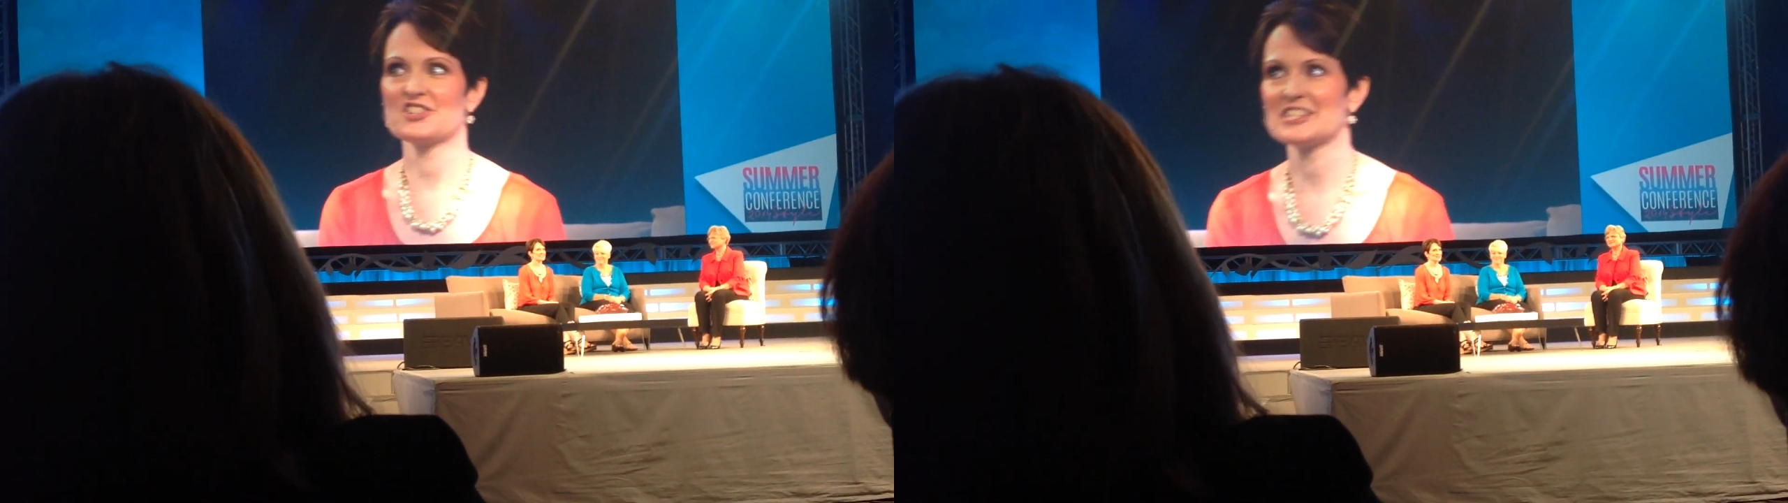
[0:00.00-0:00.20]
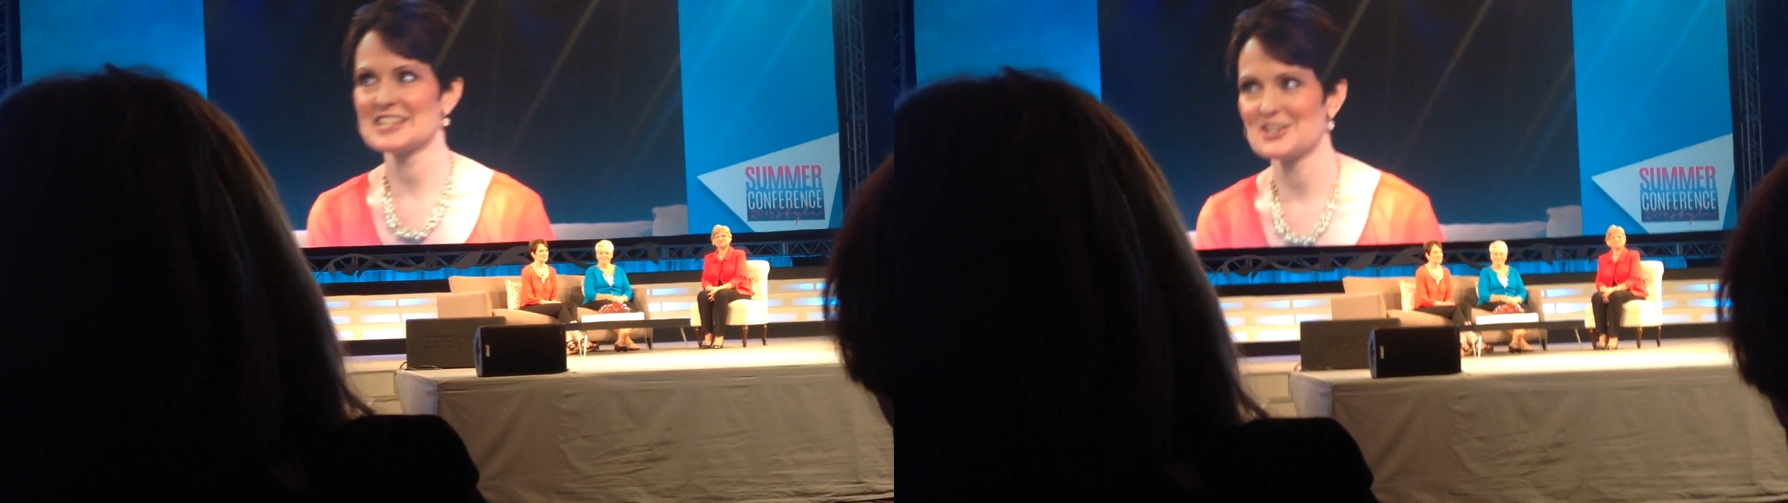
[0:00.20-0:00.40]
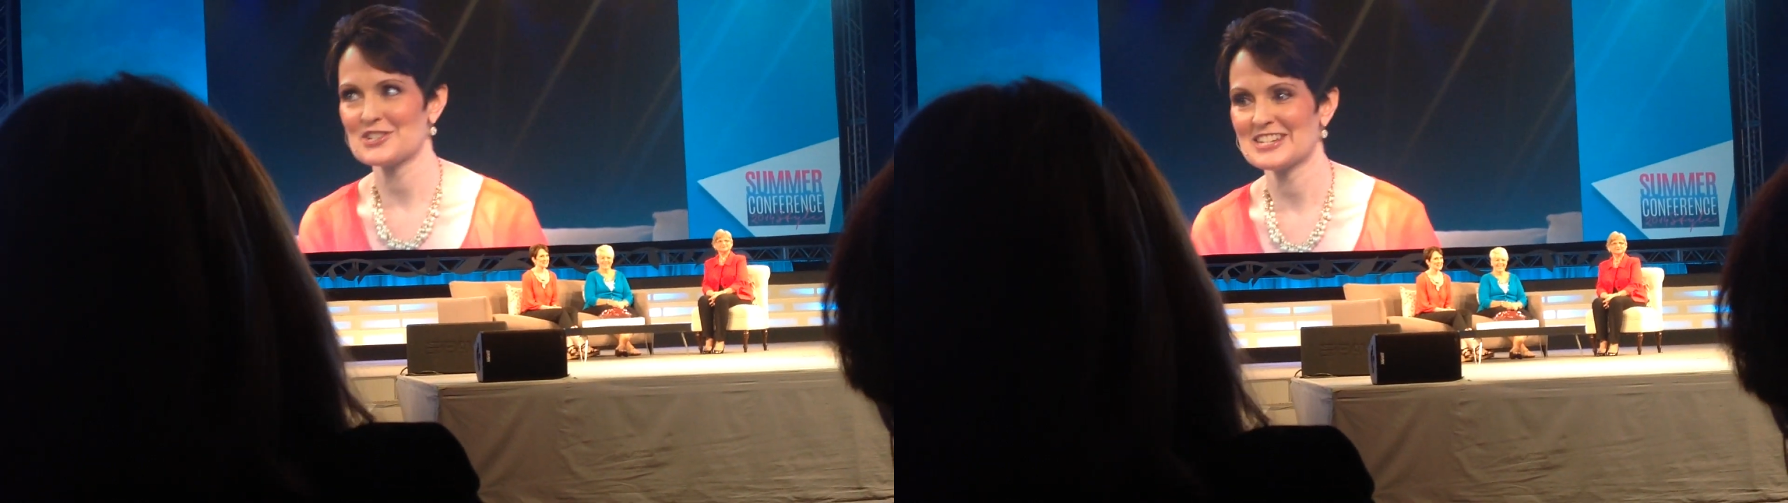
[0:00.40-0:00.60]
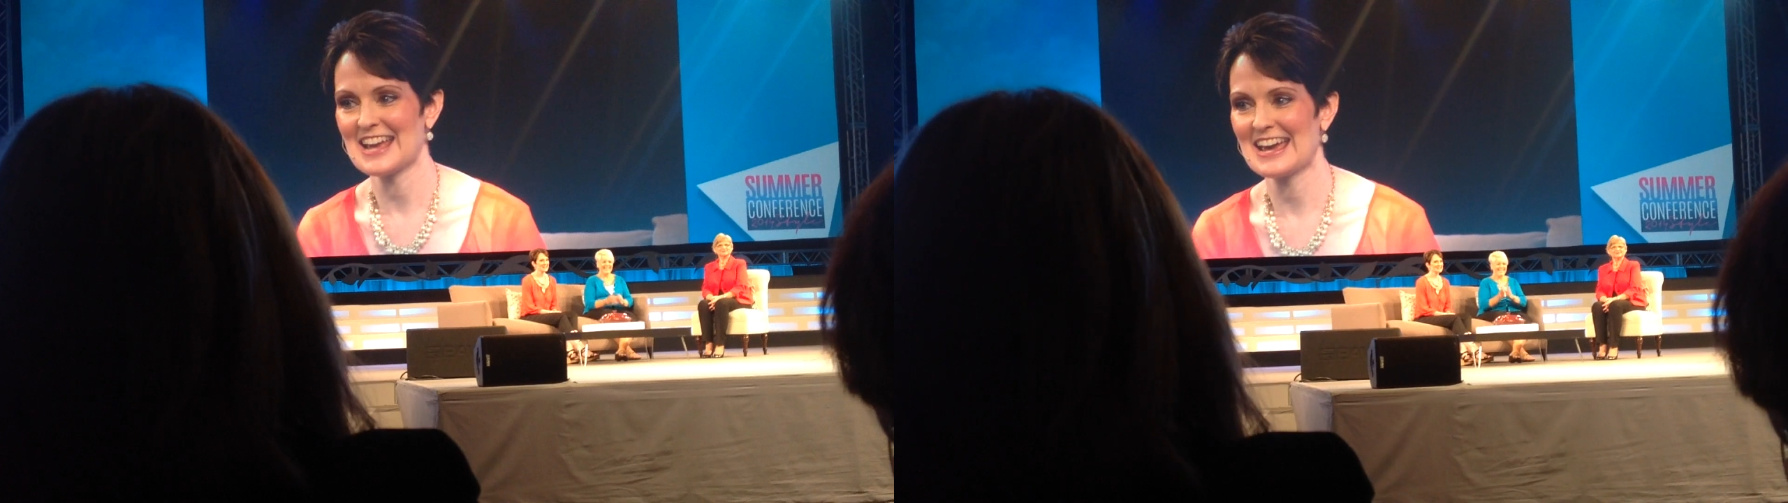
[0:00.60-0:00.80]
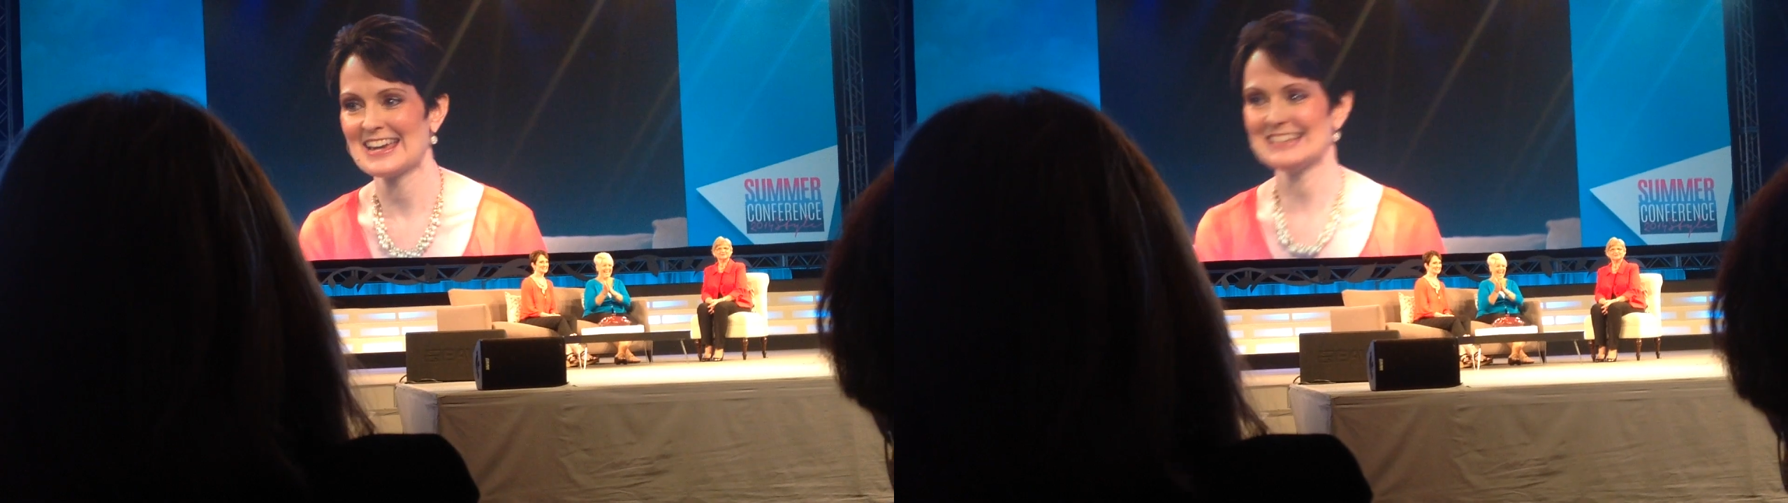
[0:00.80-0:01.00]
she's here
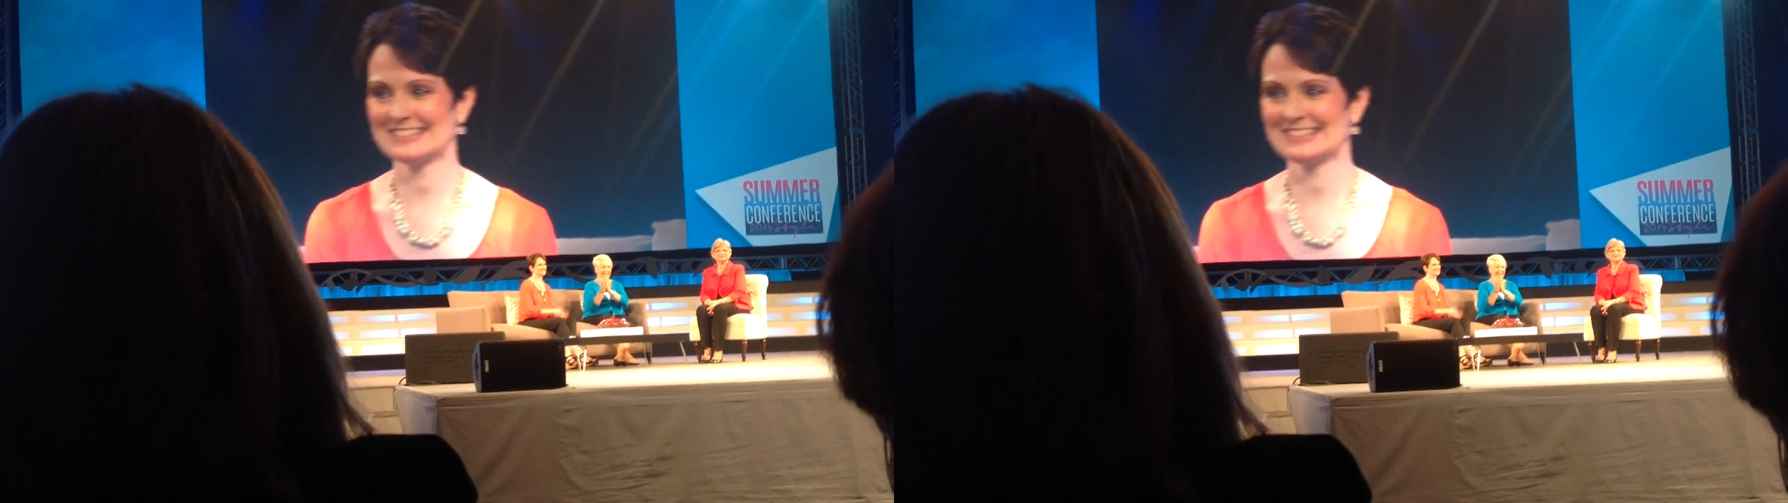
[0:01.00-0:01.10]
today.